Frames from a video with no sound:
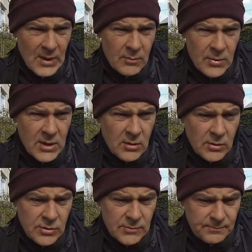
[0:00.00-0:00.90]

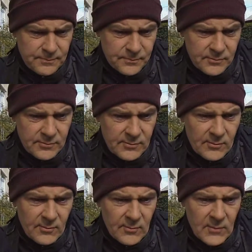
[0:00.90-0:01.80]
because
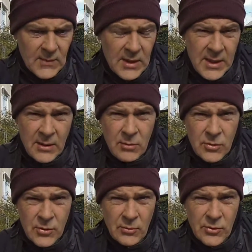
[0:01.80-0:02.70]
he can
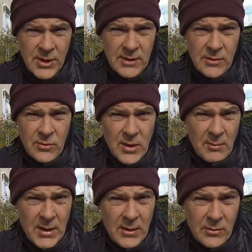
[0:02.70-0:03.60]
also tell you
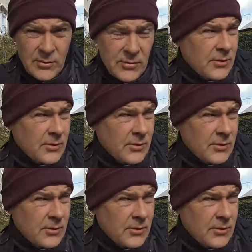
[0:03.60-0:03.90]
about